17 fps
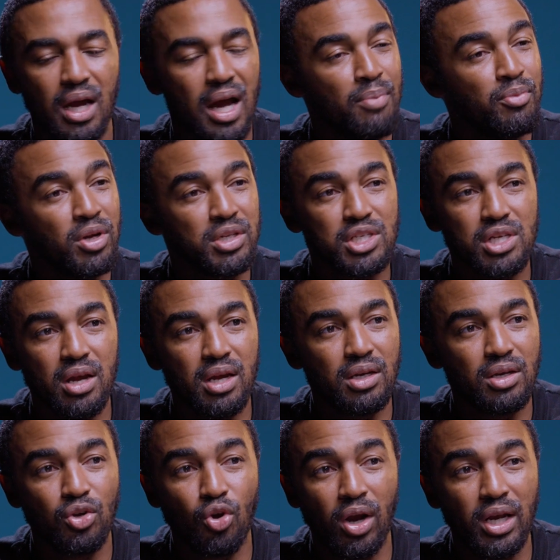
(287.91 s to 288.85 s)
I'm not
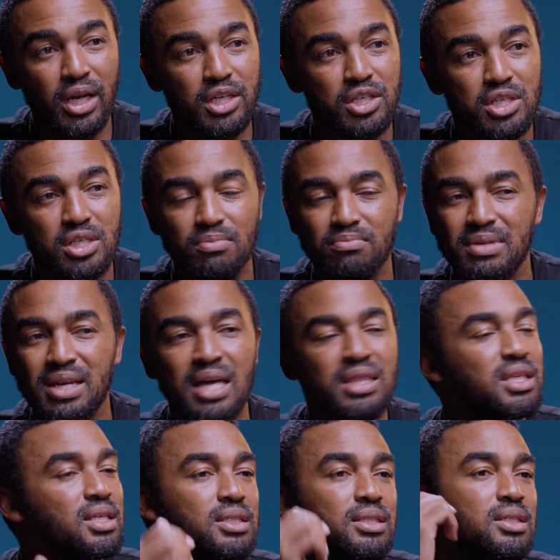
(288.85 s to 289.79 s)
sharing knowledge,
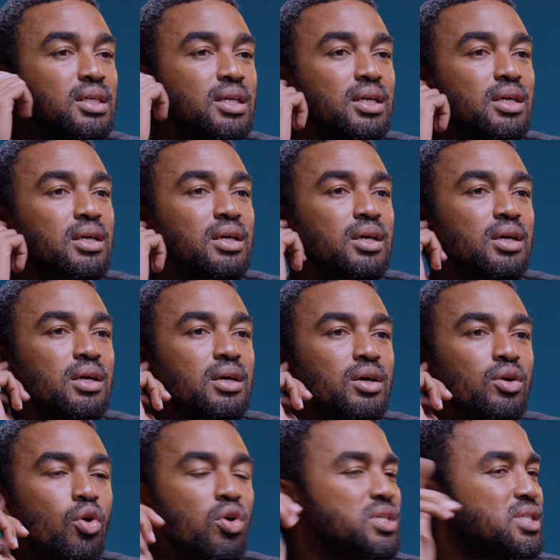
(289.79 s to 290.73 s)
nothing.
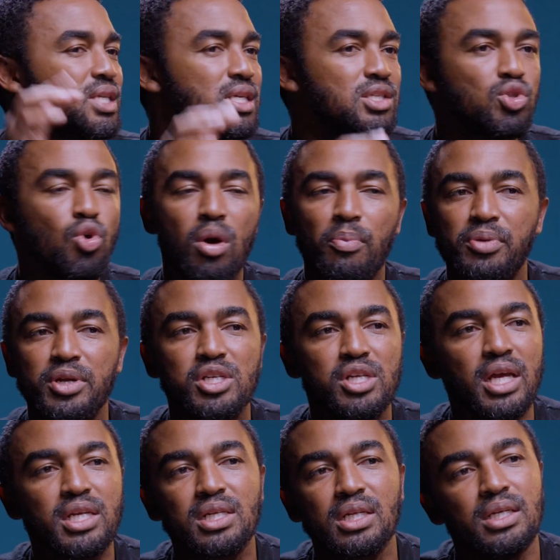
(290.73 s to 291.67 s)
Because there's no
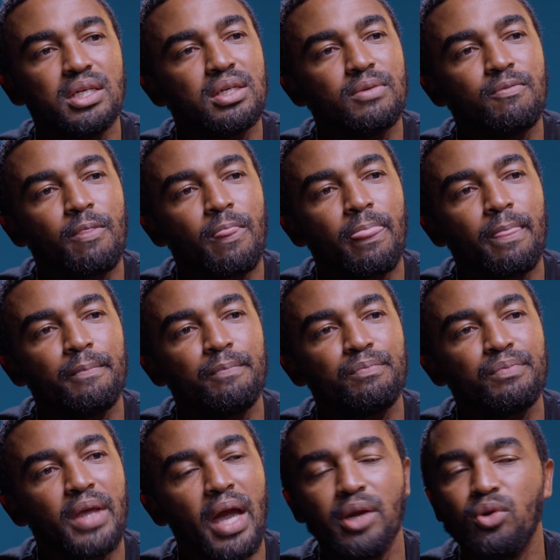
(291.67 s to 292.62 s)
appreciation here
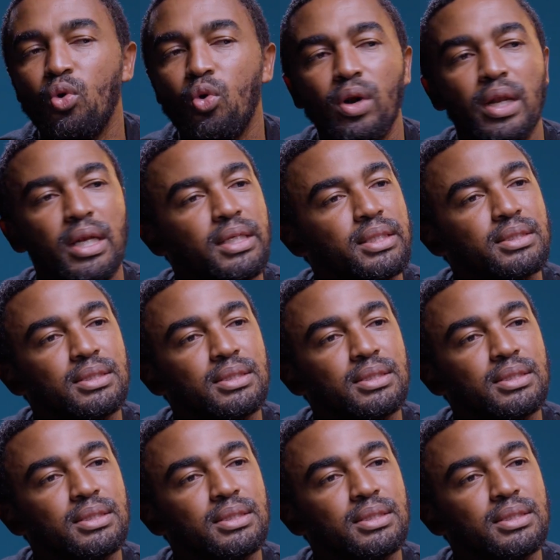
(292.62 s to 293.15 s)
at all.